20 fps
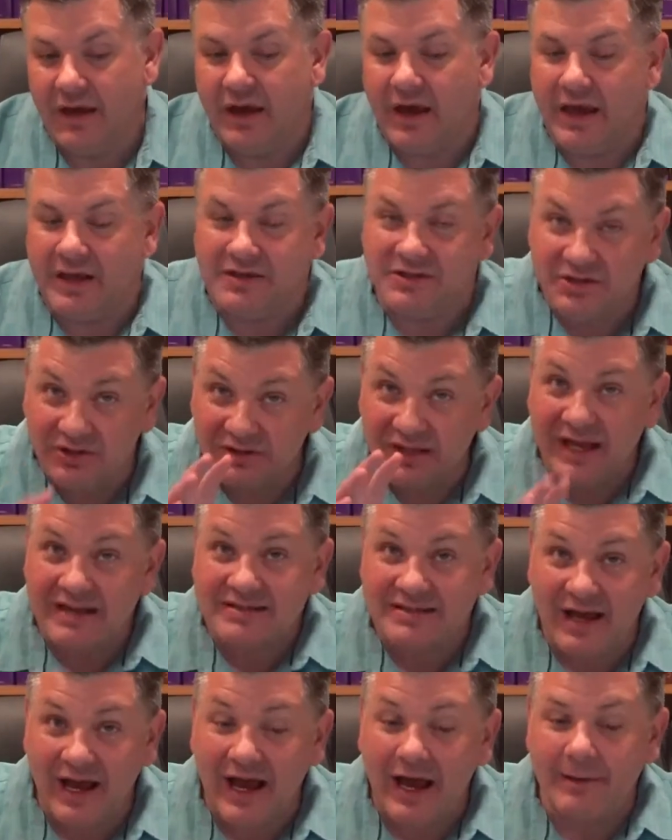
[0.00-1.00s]
Until that
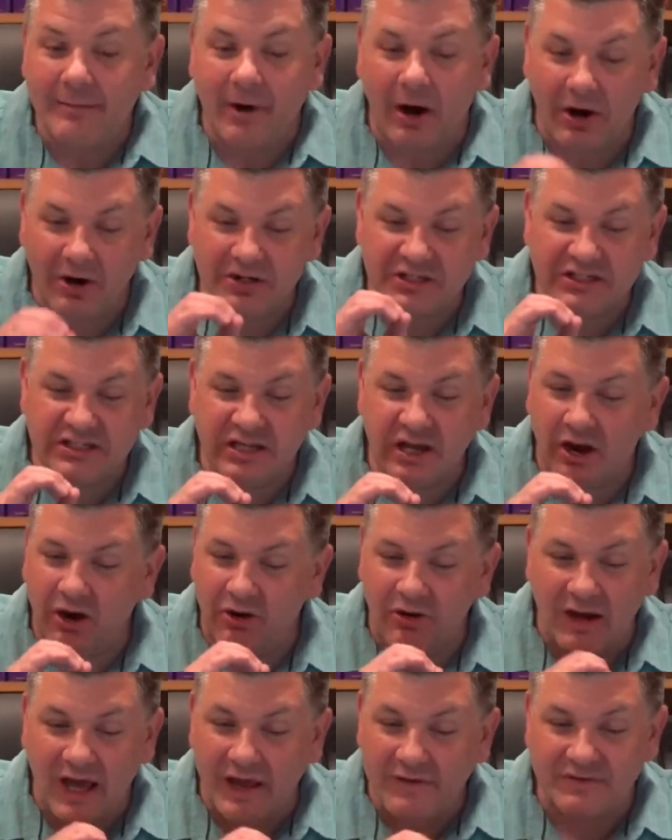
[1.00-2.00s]
time, our, our
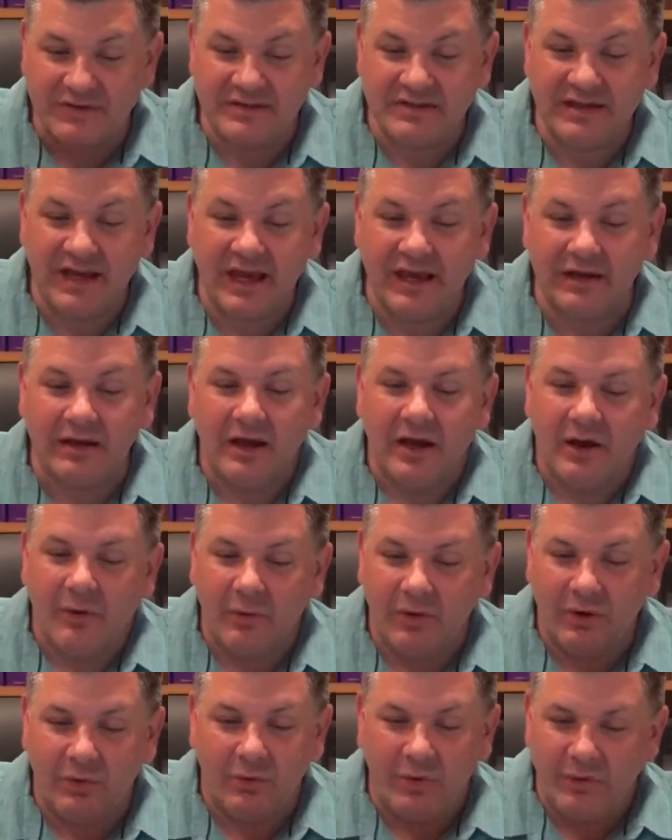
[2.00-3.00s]
life is dead.
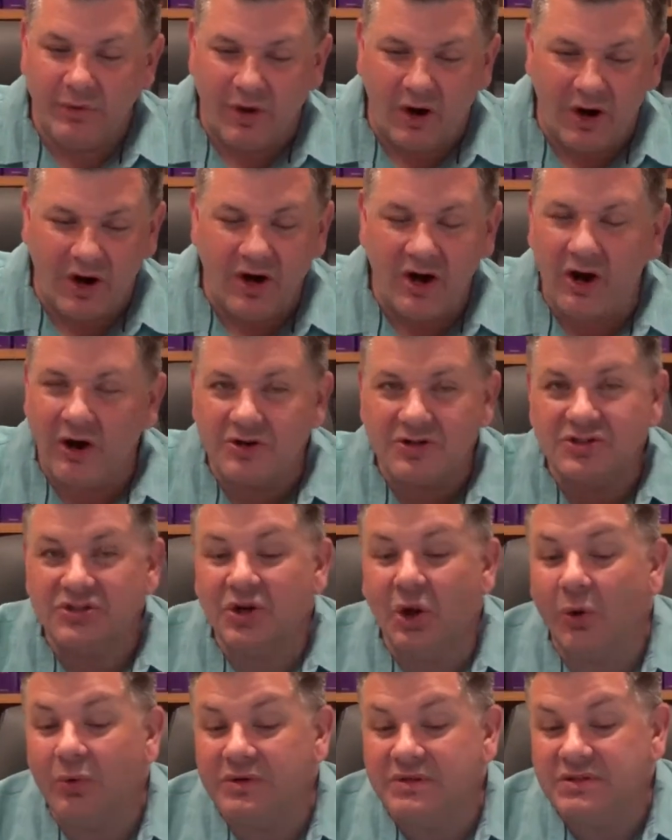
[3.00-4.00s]
We're, we're, our
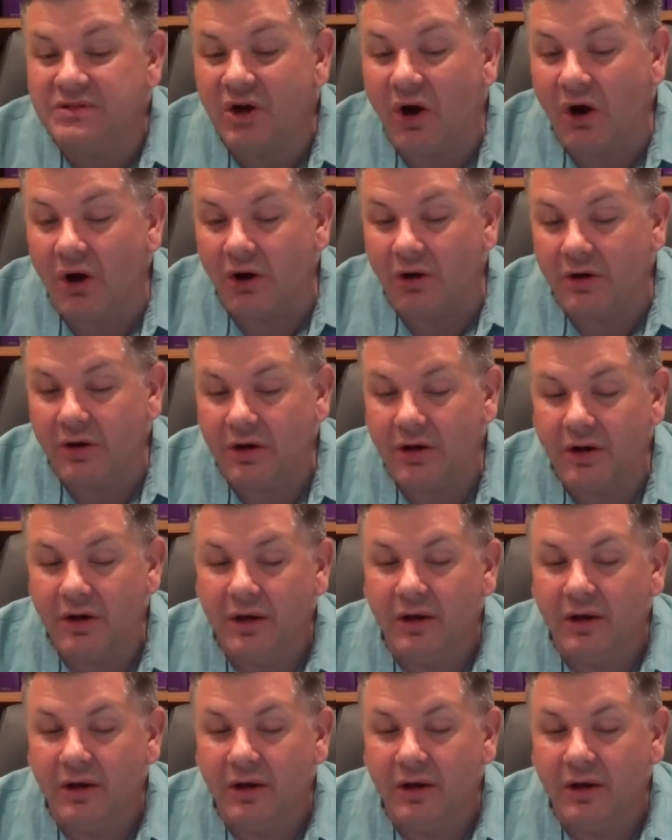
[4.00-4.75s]
soul is dark.